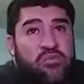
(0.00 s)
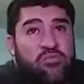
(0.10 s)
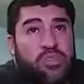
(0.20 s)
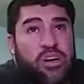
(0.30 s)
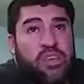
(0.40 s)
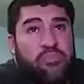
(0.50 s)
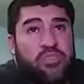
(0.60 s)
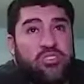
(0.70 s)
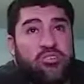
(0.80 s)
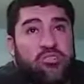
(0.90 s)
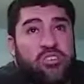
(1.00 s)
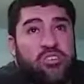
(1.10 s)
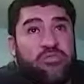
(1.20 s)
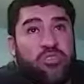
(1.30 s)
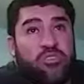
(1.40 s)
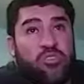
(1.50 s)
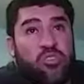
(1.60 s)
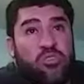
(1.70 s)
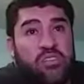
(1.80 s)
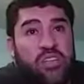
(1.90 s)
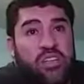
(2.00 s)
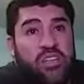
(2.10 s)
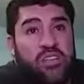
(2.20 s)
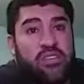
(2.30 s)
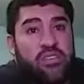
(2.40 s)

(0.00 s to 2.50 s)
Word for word: why they putting so little for forskolin in it.